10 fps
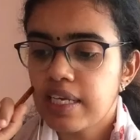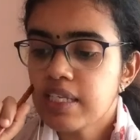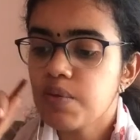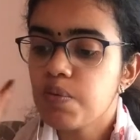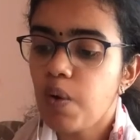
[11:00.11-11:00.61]

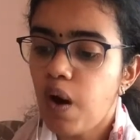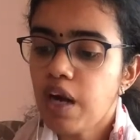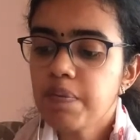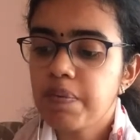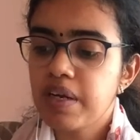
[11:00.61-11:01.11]
is
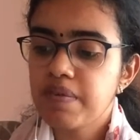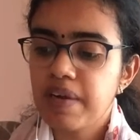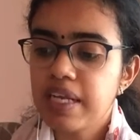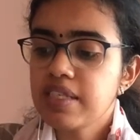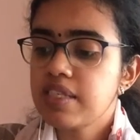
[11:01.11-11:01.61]
what
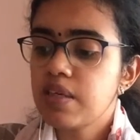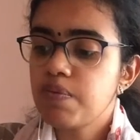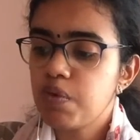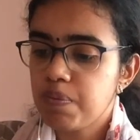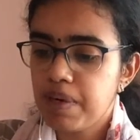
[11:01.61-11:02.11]
prevents the
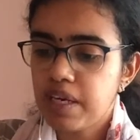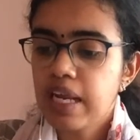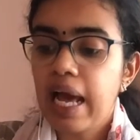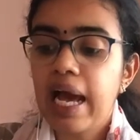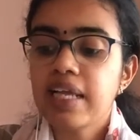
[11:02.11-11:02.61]

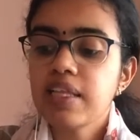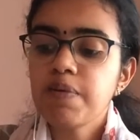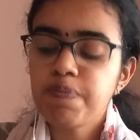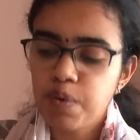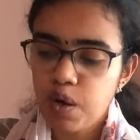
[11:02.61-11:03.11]
woman and
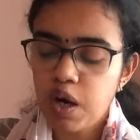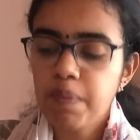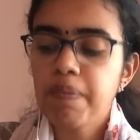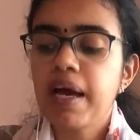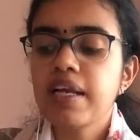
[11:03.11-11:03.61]
the poor
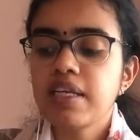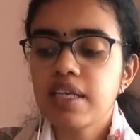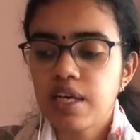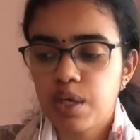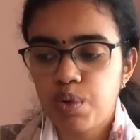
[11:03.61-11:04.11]
man in
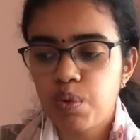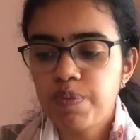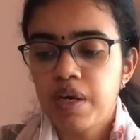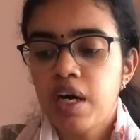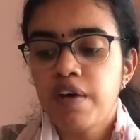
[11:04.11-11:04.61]
the group
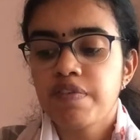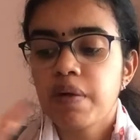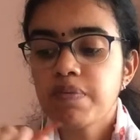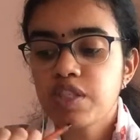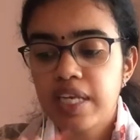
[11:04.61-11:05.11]

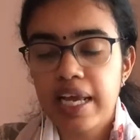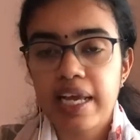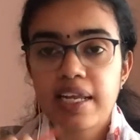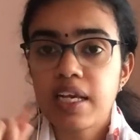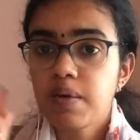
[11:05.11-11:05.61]
from
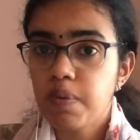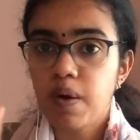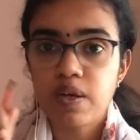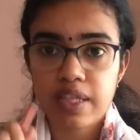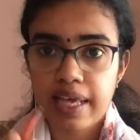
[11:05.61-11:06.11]
sharing
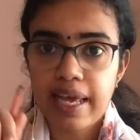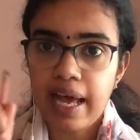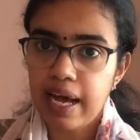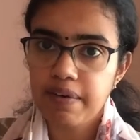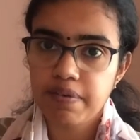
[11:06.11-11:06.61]
what they
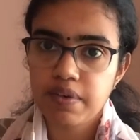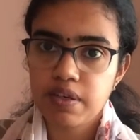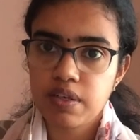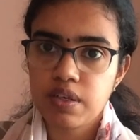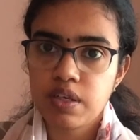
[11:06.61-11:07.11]
have?
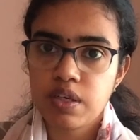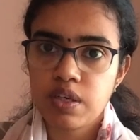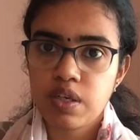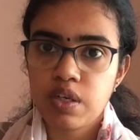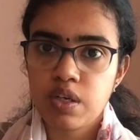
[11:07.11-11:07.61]

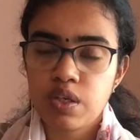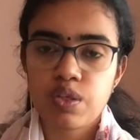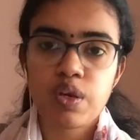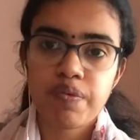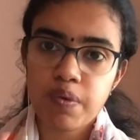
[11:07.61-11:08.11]

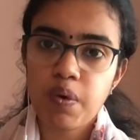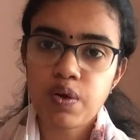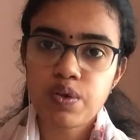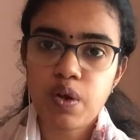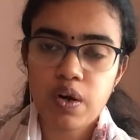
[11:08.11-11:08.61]
So if you
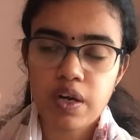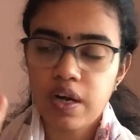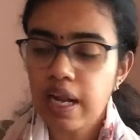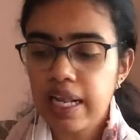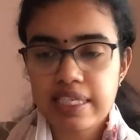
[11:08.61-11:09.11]
want to note
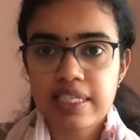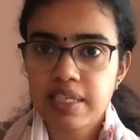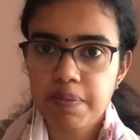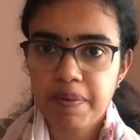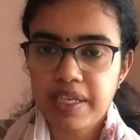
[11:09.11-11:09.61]
down, I'll just
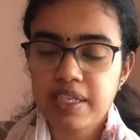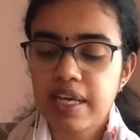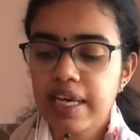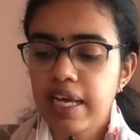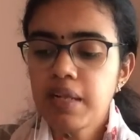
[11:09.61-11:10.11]
repeat it
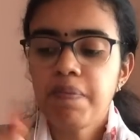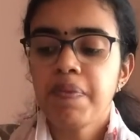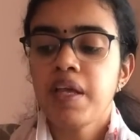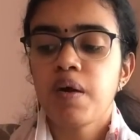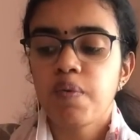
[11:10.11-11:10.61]
again.
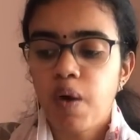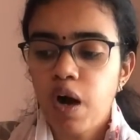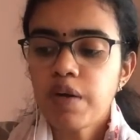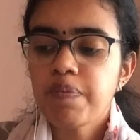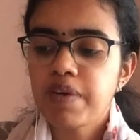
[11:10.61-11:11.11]

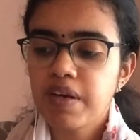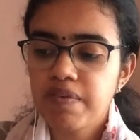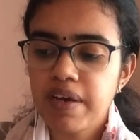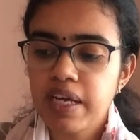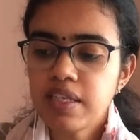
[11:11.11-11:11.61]
What
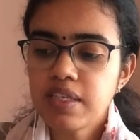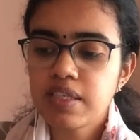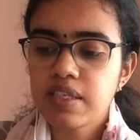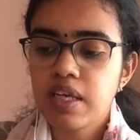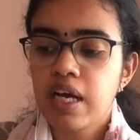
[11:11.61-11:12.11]

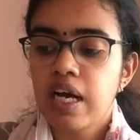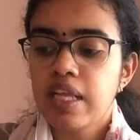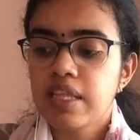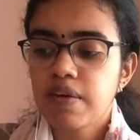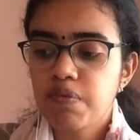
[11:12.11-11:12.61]
prevents
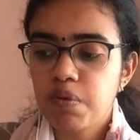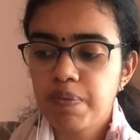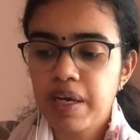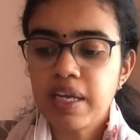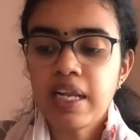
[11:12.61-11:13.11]
the
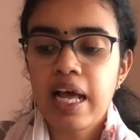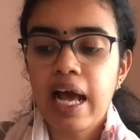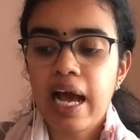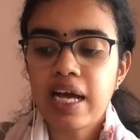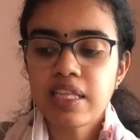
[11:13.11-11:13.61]
woman
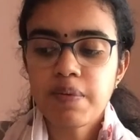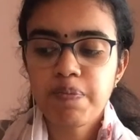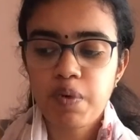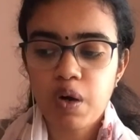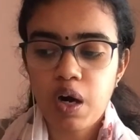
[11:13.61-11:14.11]
and the
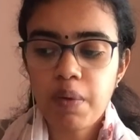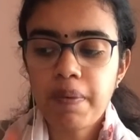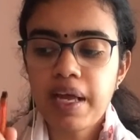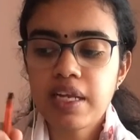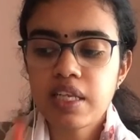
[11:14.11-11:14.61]
poor
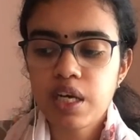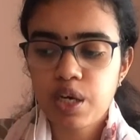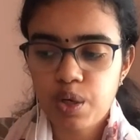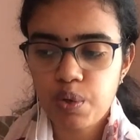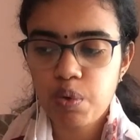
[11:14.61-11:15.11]
man in the
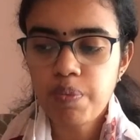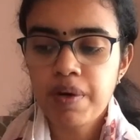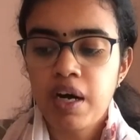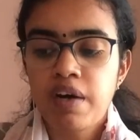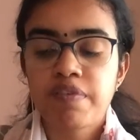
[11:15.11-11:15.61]
group
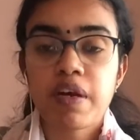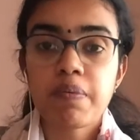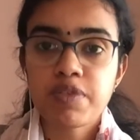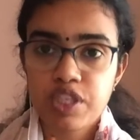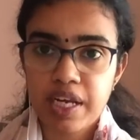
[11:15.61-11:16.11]

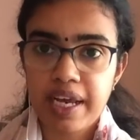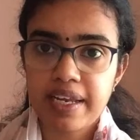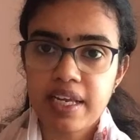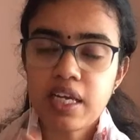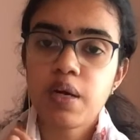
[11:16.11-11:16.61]
from
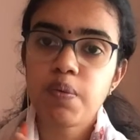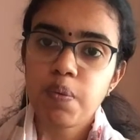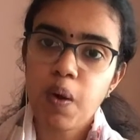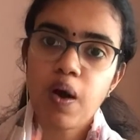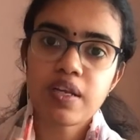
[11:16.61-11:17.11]
sharing
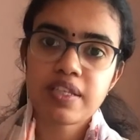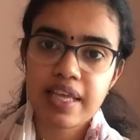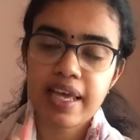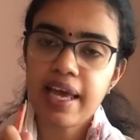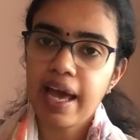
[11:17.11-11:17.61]
what
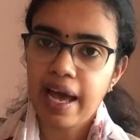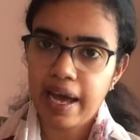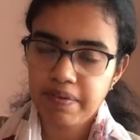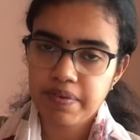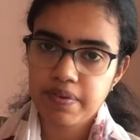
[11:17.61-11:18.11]
they have?